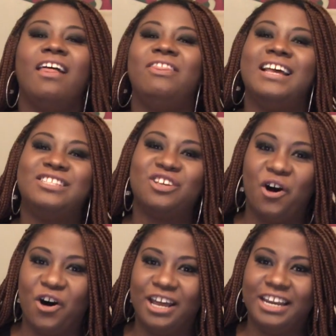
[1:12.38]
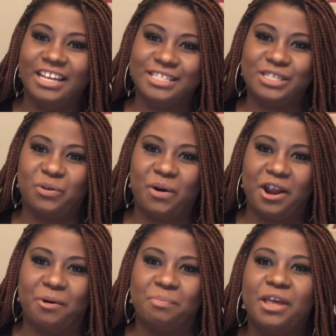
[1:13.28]
That's on
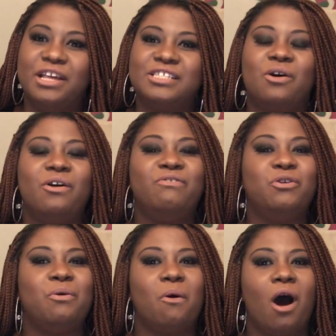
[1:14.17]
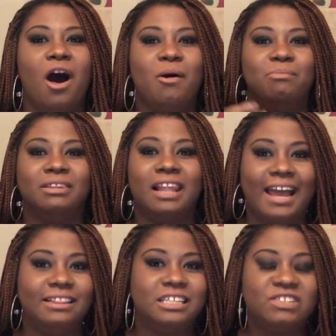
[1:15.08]
Instagram. So if you
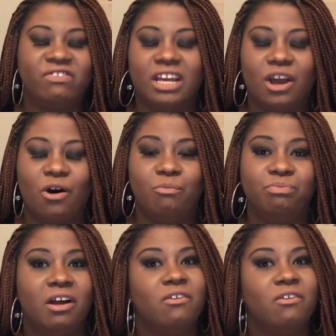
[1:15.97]
like this video,